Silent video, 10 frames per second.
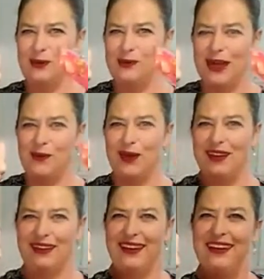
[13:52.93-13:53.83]
Oh my
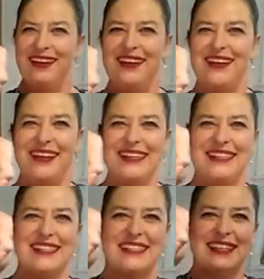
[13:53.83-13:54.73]
word, you need
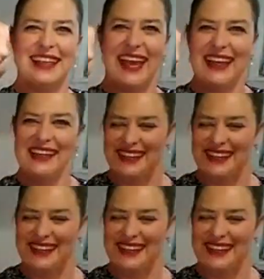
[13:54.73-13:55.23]
to see that.